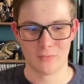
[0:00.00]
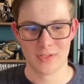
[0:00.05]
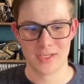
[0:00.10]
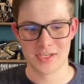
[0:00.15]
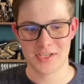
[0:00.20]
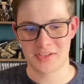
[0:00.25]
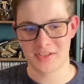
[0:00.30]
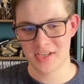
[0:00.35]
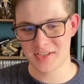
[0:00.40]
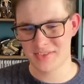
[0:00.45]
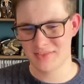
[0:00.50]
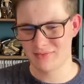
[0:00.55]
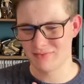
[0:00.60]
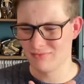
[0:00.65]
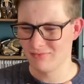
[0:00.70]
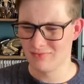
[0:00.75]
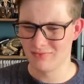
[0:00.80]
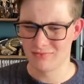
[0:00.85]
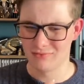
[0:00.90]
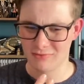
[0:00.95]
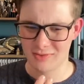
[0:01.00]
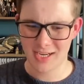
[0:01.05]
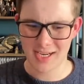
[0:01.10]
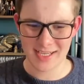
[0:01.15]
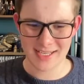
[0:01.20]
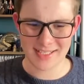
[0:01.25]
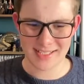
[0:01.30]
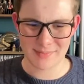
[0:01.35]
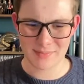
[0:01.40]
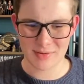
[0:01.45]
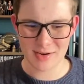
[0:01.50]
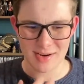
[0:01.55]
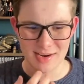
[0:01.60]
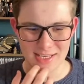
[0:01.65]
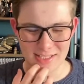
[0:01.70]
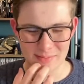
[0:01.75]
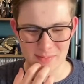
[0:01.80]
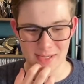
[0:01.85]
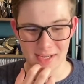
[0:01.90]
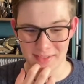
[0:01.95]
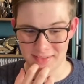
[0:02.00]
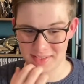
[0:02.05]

which doesn't really surprise me.